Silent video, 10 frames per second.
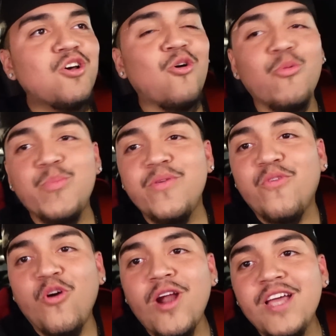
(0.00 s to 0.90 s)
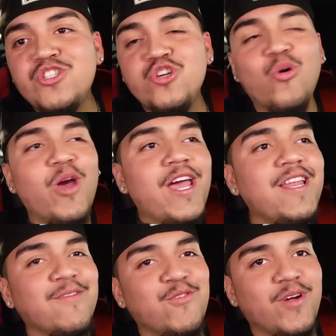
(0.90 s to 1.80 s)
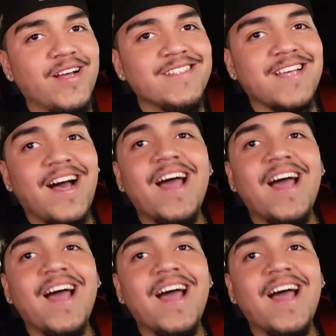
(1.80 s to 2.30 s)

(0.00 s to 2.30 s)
So, before I show any of you guys,